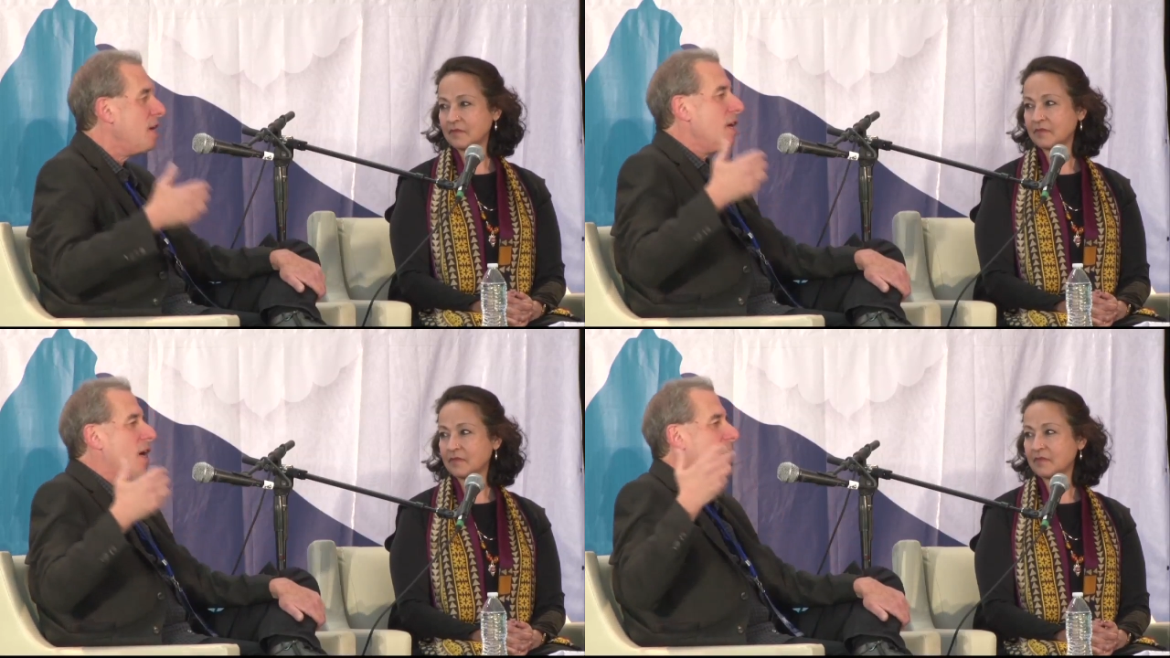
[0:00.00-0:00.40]

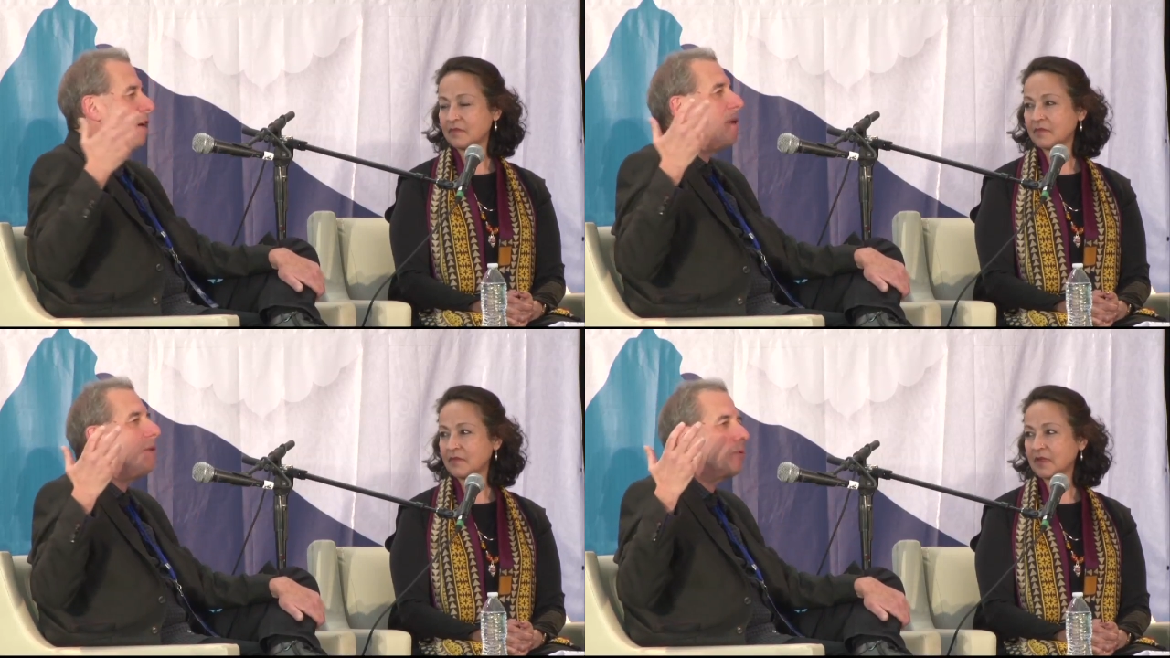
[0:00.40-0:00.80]

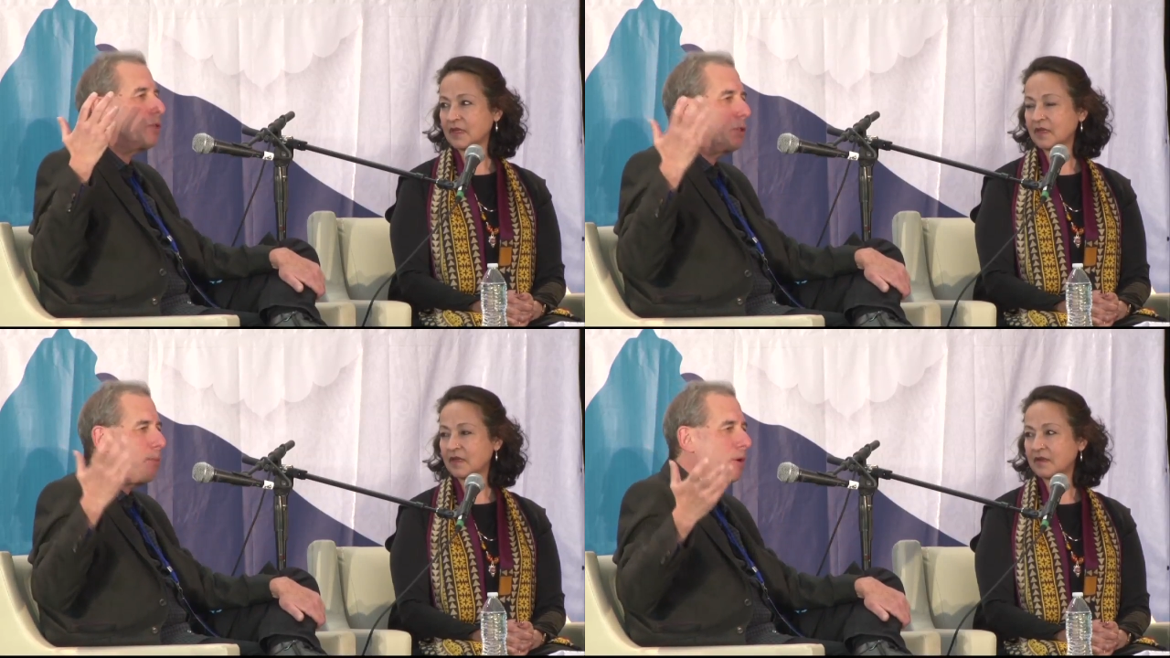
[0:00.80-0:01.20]
Speaker 1: um,
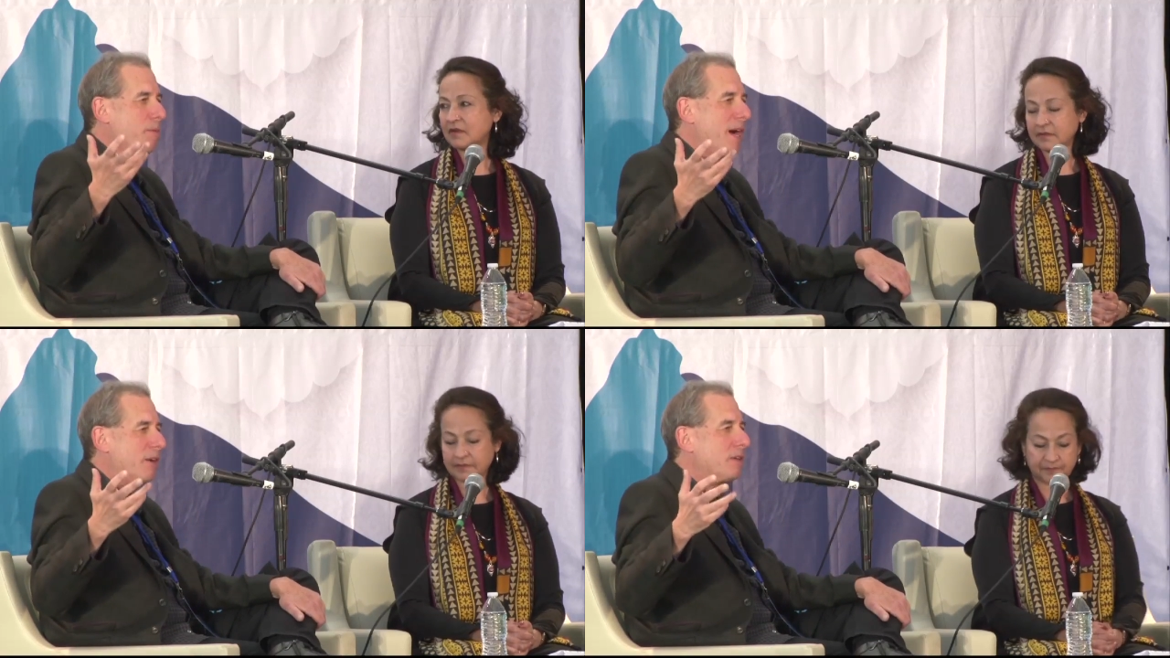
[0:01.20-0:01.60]
spoke
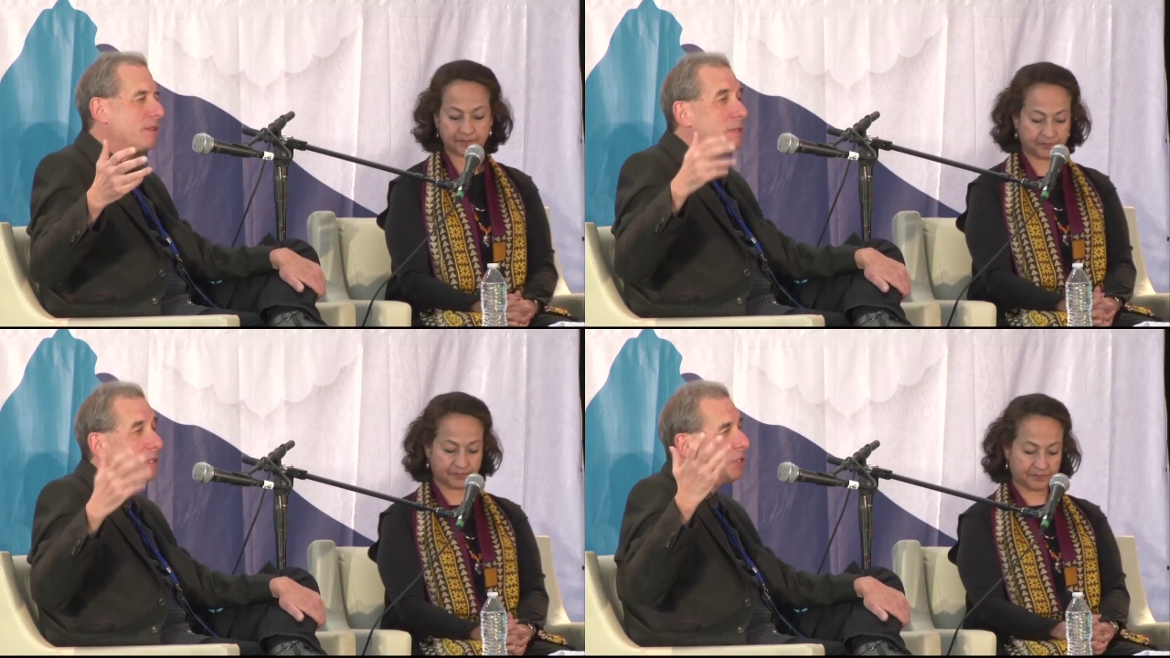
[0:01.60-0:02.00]
about
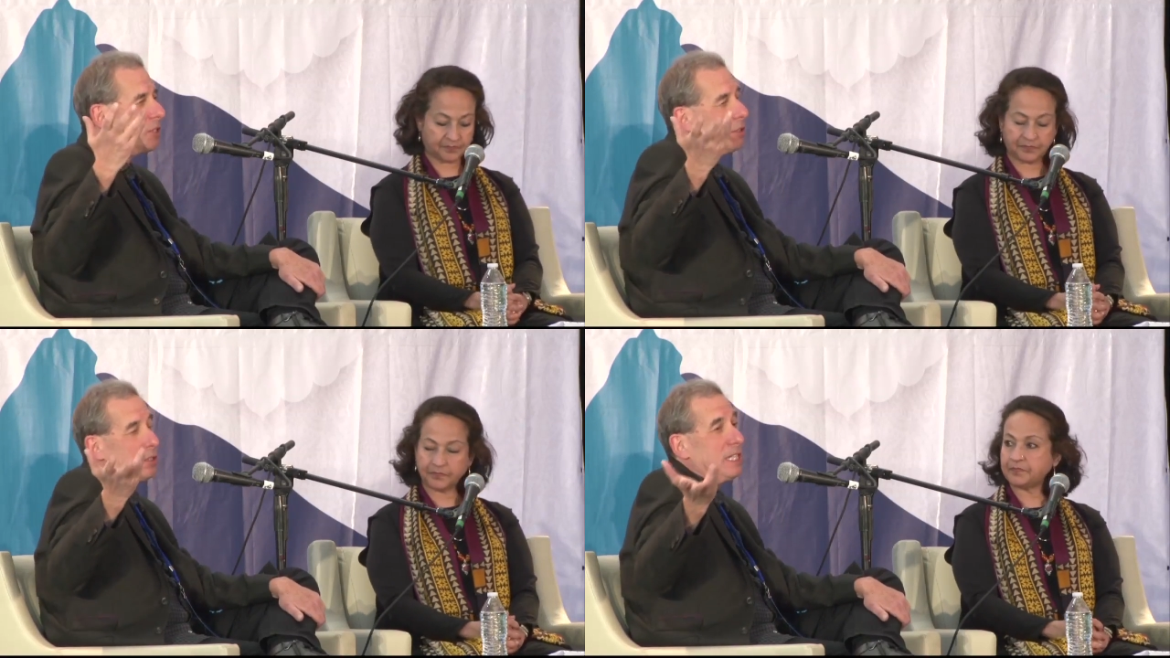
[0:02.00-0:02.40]

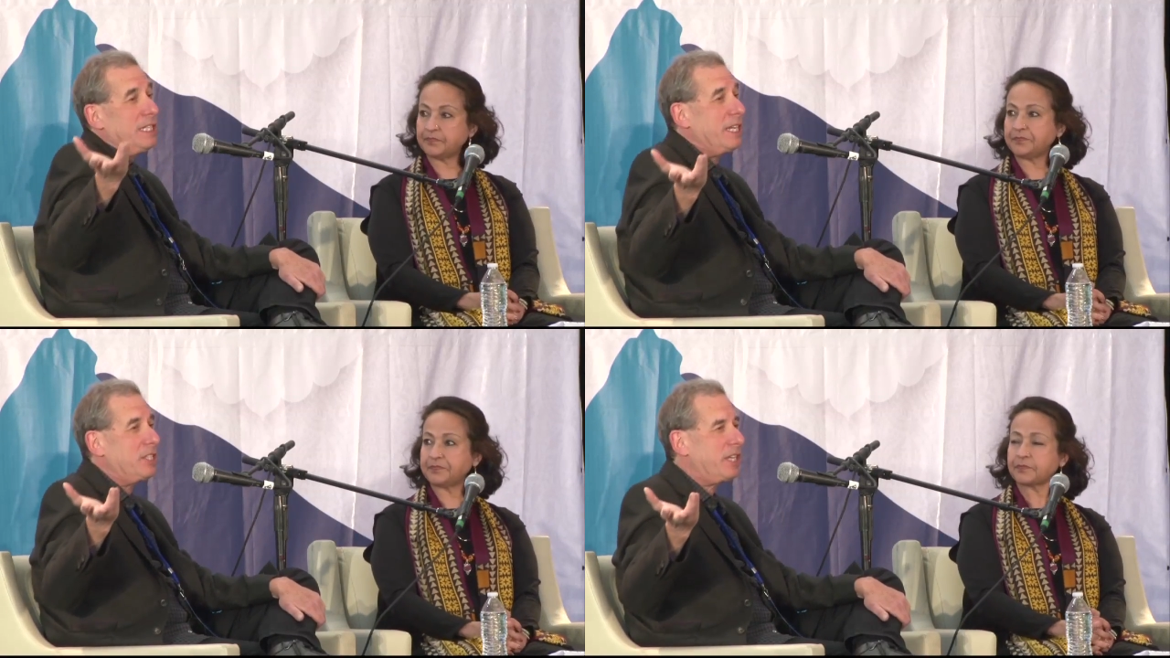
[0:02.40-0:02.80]
just their
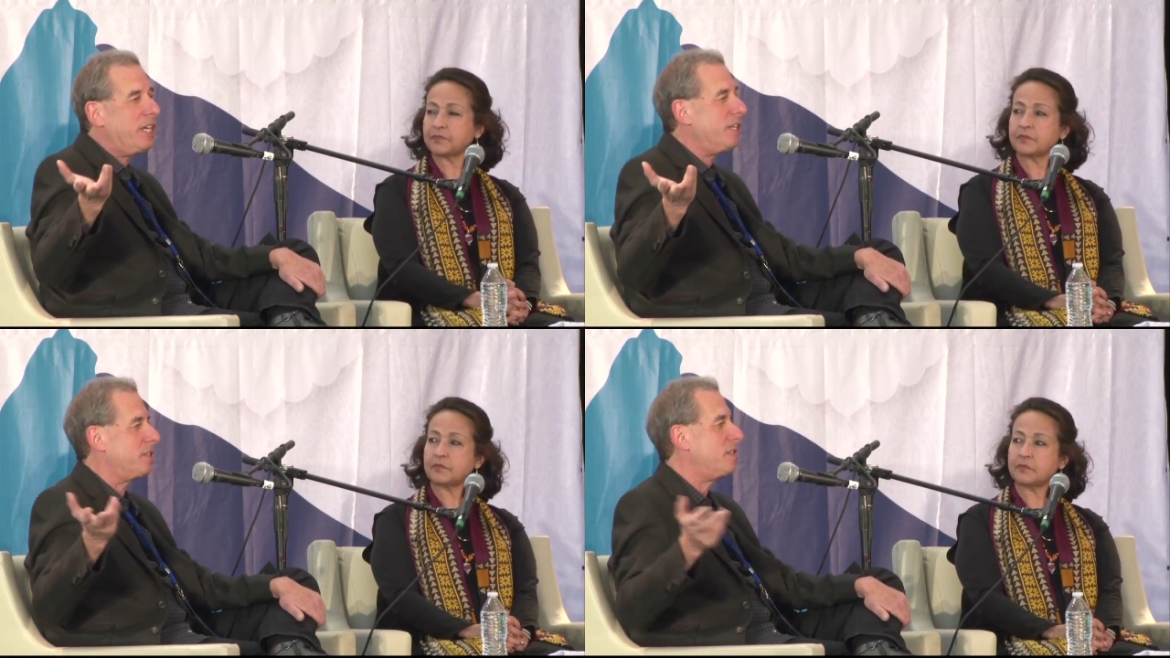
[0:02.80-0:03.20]
teenage
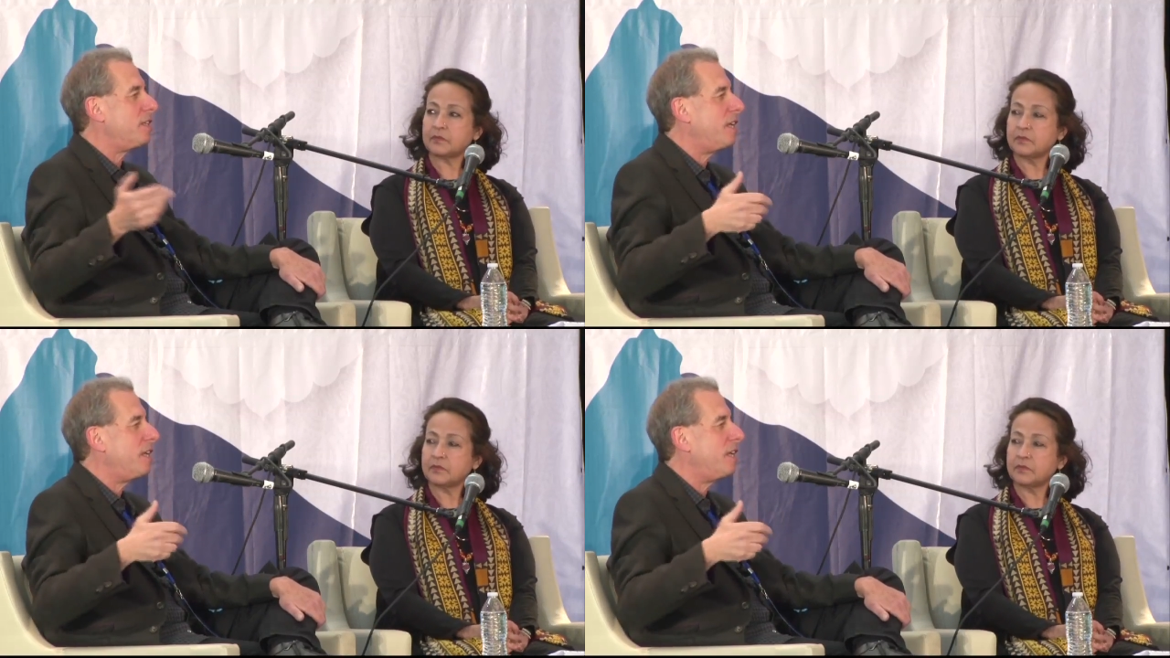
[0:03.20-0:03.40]
kids